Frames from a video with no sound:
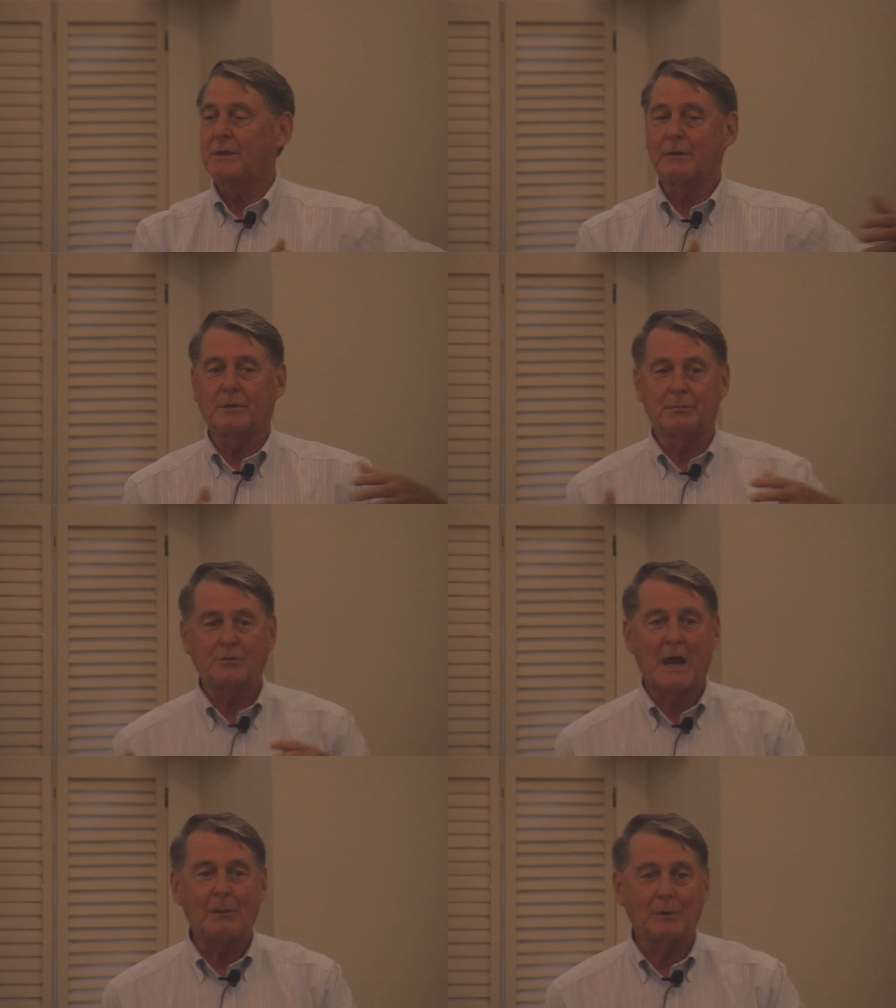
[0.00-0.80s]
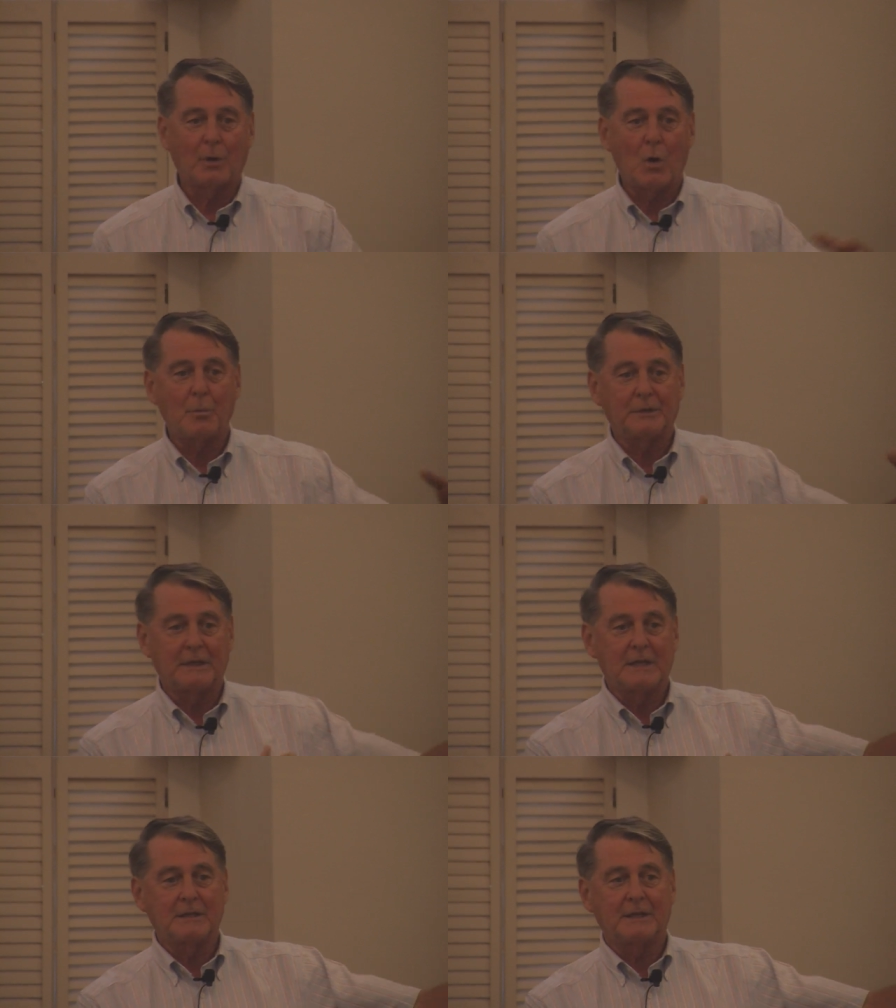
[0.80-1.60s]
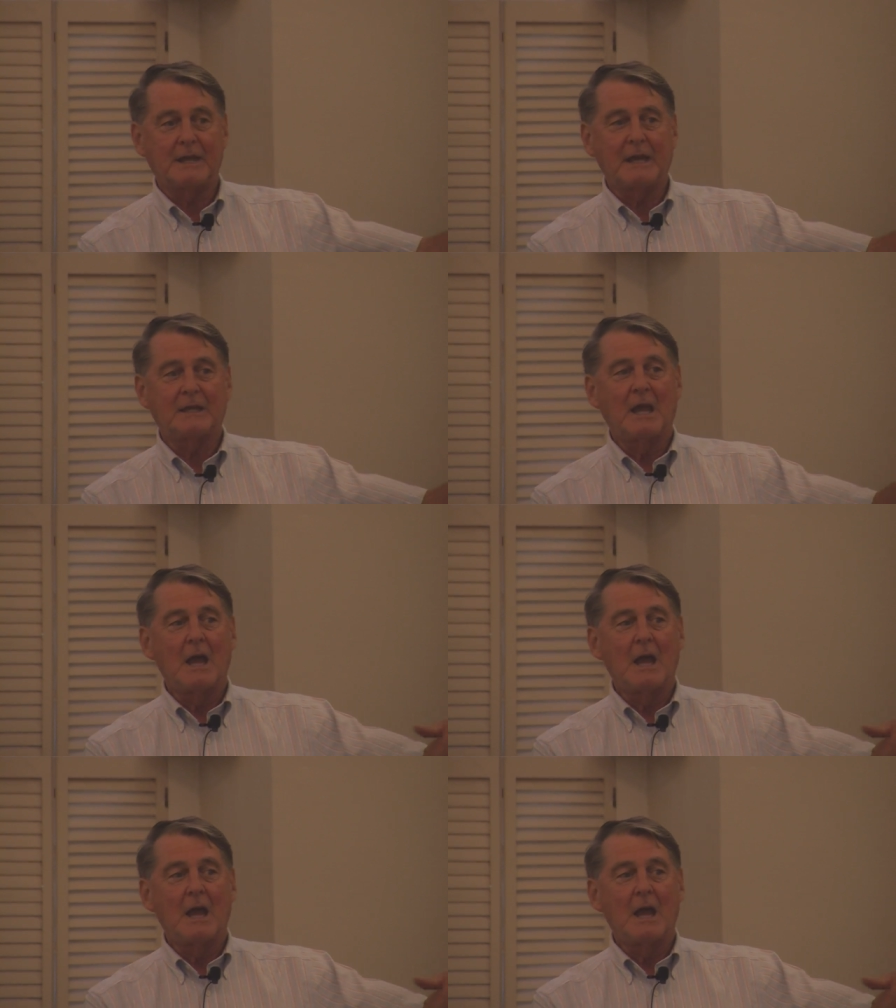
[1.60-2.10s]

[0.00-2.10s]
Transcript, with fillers: the child would go home at the end of the night,